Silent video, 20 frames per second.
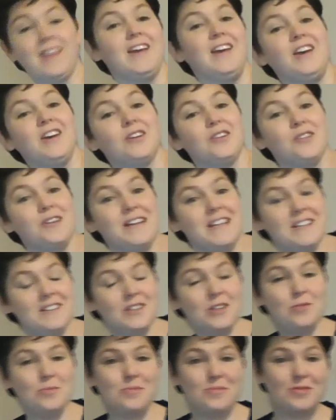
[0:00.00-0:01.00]

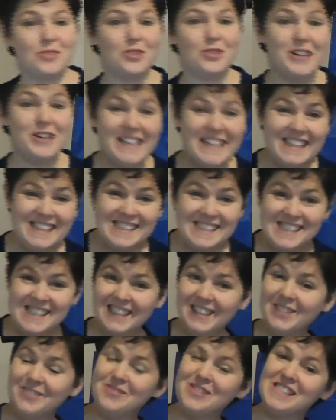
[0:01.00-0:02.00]
Greetings,
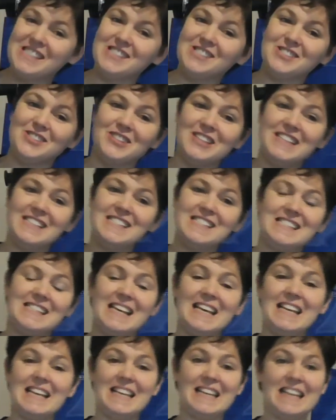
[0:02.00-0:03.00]
Lumen students.
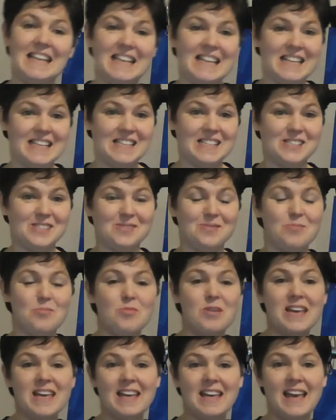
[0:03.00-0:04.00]
It is
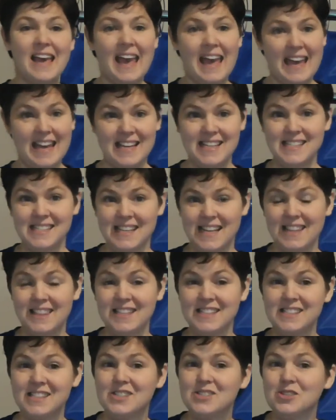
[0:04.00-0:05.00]
week 8 and
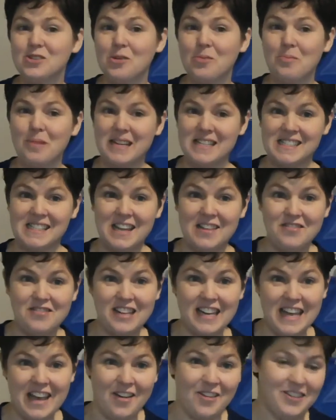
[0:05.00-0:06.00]
this is your Monday
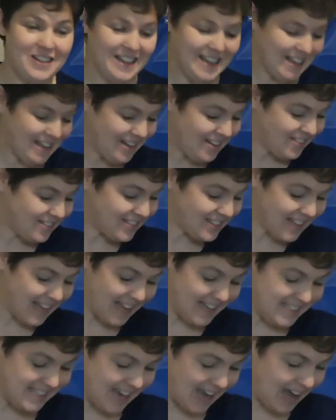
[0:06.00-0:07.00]
video.
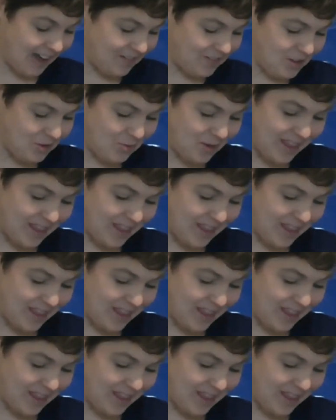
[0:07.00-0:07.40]
Glad to have you with